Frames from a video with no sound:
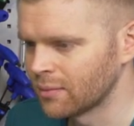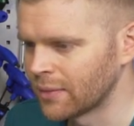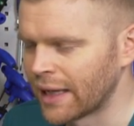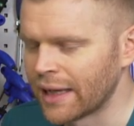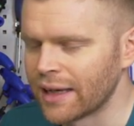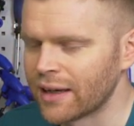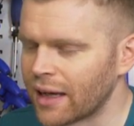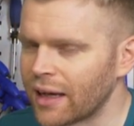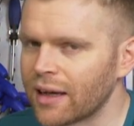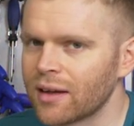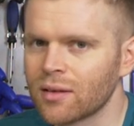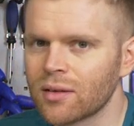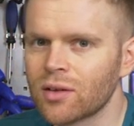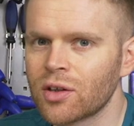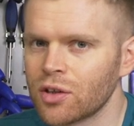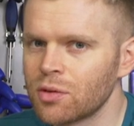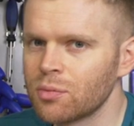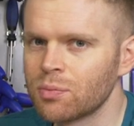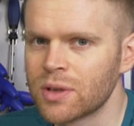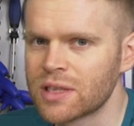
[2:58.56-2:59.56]
it
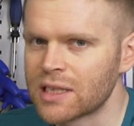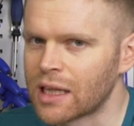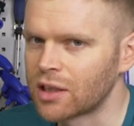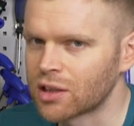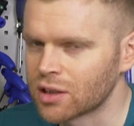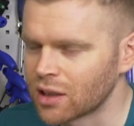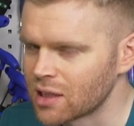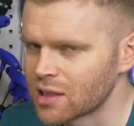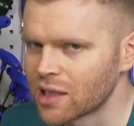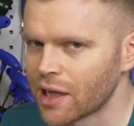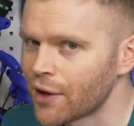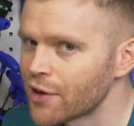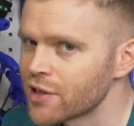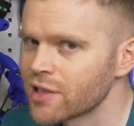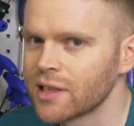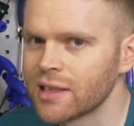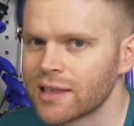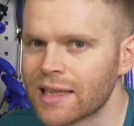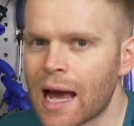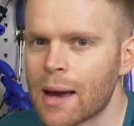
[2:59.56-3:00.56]
could potentially
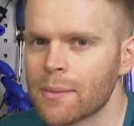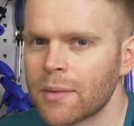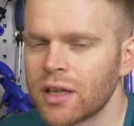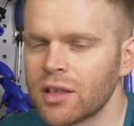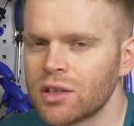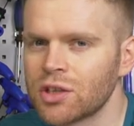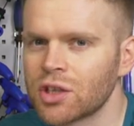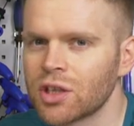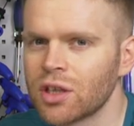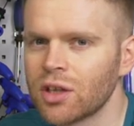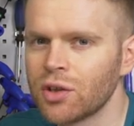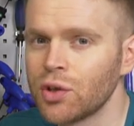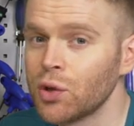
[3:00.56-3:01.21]
seriously damage